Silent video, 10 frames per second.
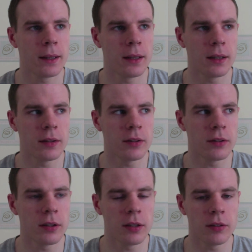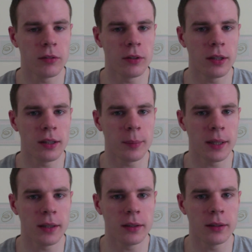it didn't really
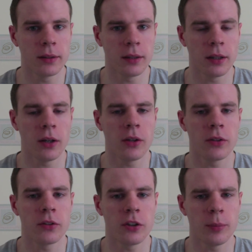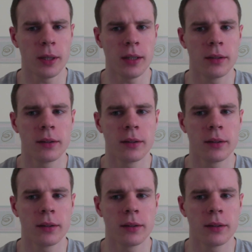mean a lot to me.